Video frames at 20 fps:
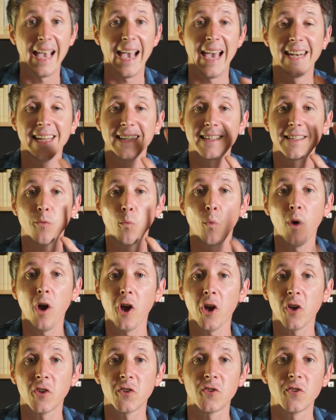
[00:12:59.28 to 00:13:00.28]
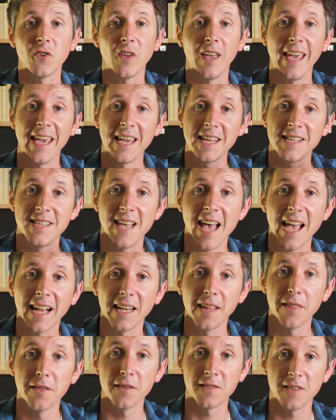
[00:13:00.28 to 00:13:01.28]
And it works
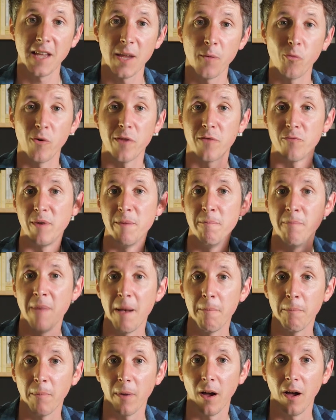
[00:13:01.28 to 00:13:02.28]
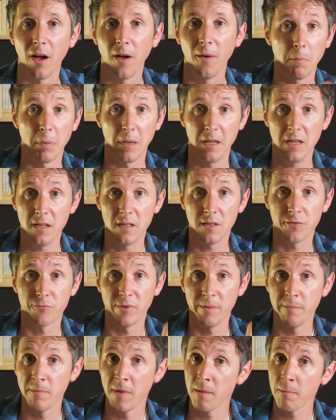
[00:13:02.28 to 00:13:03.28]
exactly the same with remember. Please
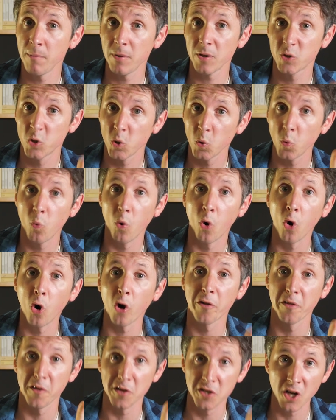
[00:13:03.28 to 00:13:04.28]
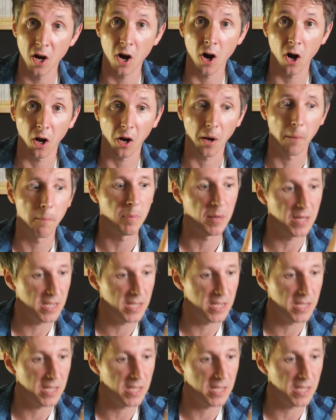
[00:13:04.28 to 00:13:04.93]
remember to walk the dog.